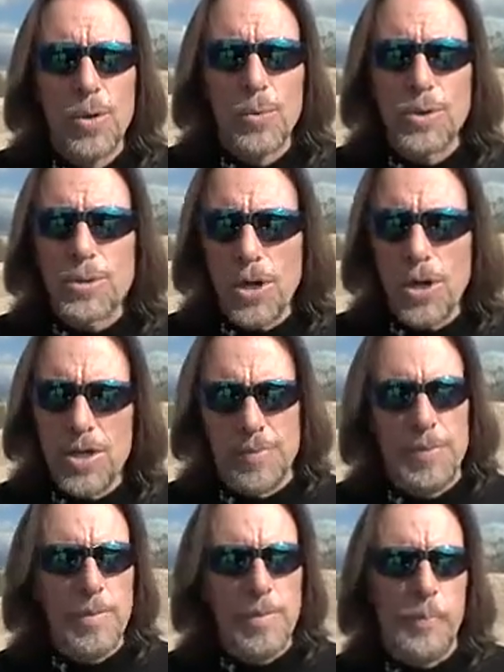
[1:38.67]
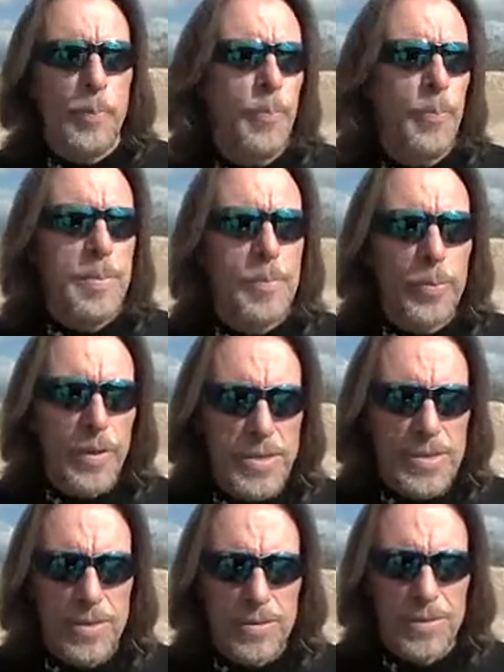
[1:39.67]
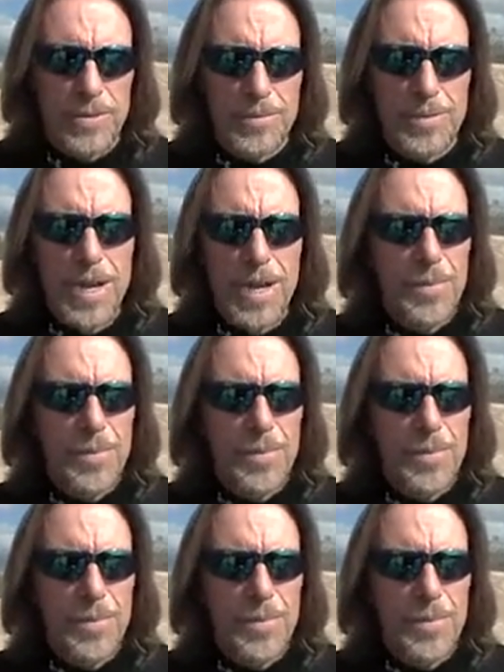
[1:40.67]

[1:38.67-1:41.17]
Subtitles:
which caused me to be placed in a group,